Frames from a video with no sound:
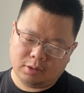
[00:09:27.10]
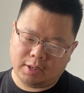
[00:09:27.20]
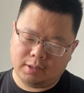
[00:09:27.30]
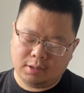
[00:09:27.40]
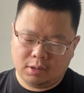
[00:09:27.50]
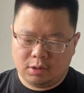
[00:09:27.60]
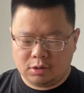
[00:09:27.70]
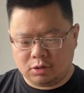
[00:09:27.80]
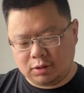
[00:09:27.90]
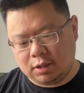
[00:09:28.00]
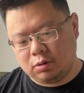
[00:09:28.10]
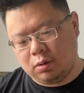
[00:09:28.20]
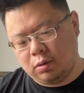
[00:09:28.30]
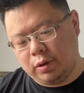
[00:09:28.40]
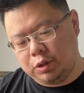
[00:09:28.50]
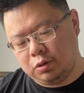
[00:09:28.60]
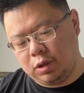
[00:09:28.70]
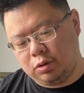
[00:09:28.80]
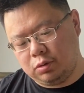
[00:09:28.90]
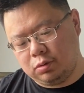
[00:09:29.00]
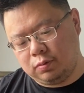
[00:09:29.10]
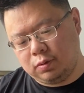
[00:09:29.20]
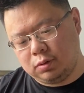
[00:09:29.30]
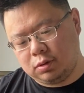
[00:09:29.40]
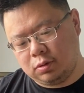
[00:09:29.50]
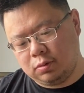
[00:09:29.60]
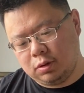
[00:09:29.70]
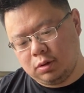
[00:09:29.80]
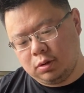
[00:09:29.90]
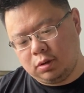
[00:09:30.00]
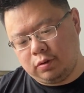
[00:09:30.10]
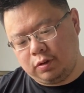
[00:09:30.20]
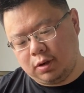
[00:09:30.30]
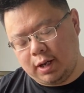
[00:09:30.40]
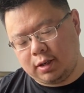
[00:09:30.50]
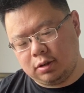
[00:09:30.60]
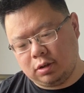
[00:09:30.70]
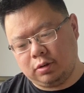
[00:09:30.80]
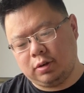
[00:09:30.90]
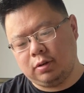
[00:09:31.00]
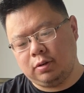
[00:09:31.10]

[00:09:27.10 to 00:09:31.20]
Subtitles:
Okay, so that's what we usually do. So if you like you